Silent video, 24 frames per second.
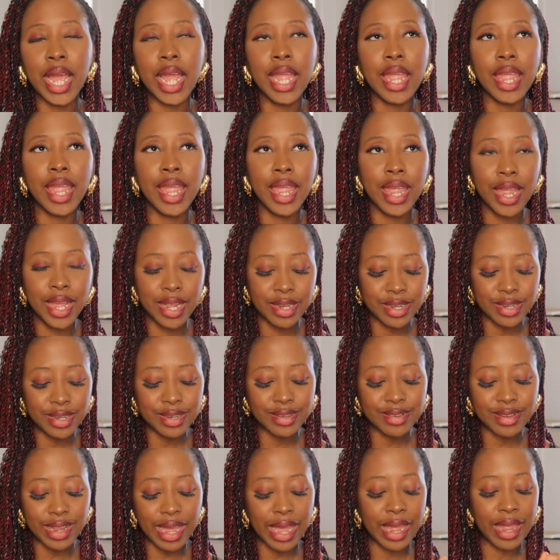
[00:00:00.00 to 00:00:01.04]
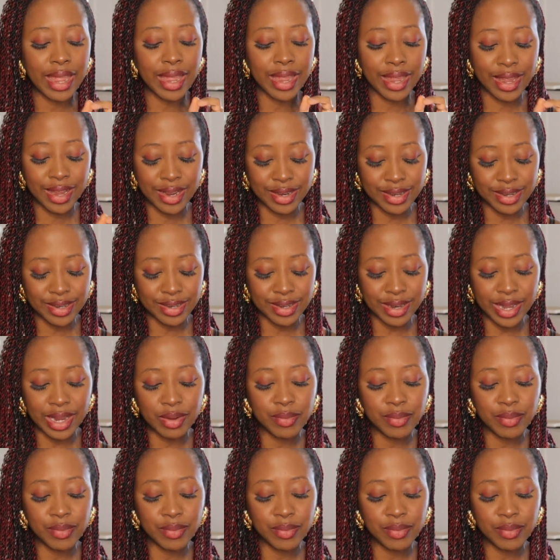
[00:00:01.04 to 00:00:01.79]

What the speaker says: I hate it.